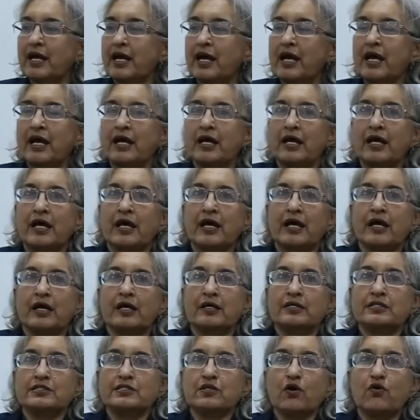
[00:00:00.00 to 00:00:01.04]
to your
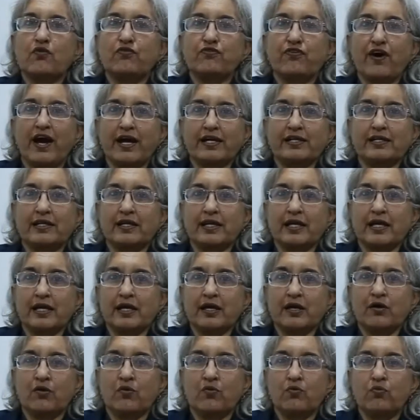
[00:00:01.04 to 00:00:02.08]
essay. So finally,
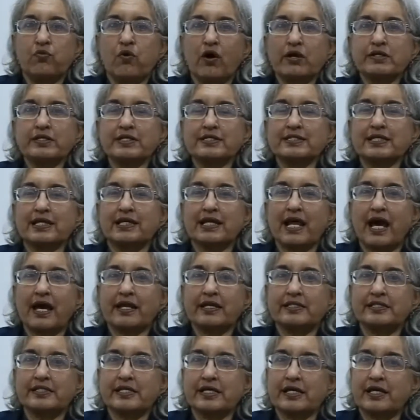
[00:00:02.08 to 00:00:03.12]
and what is
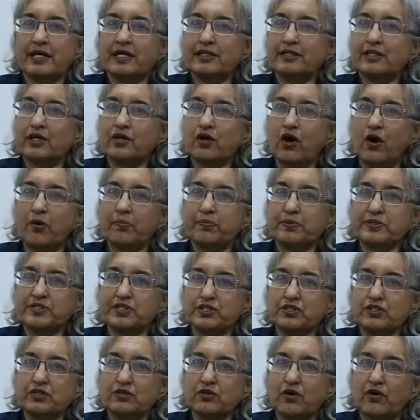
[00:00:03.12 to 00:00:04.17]
clarity in the
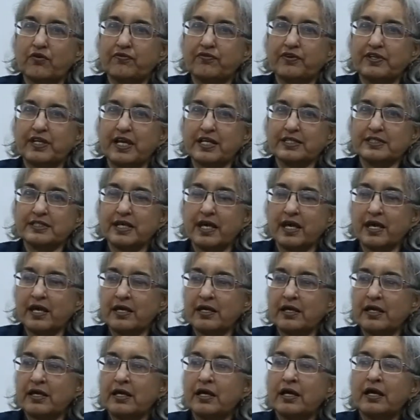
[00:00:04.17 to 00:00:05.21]
composition of an essay? It
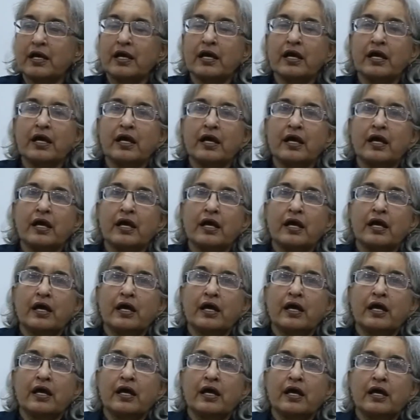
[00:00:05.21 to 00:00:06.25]
results in
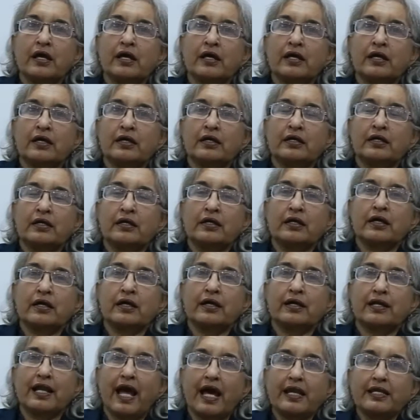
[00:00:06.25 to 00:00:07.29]
the good
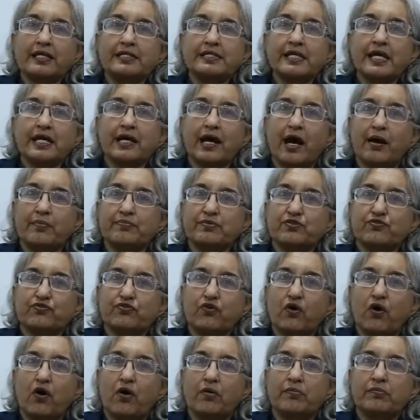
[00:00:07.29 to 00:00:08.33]
composition. Clarity comes
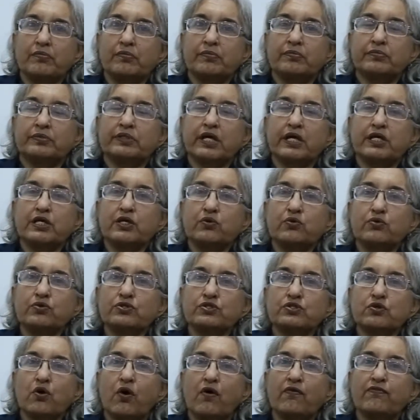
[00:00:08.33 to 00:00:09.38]
from the
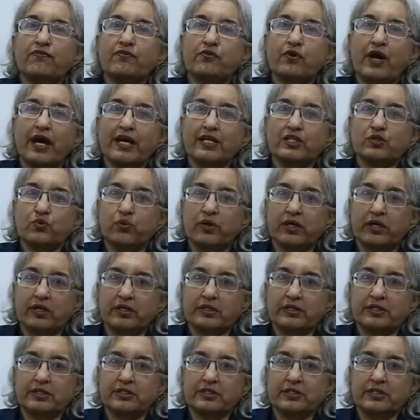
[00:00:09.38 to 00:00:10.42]
use of right
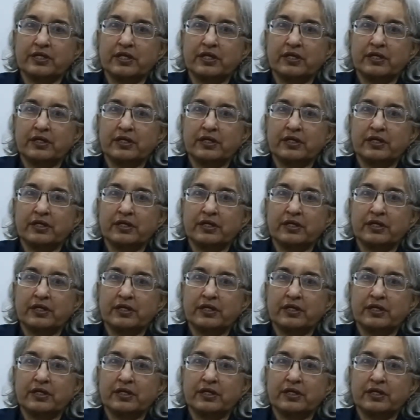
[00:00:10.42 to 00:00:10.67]
words.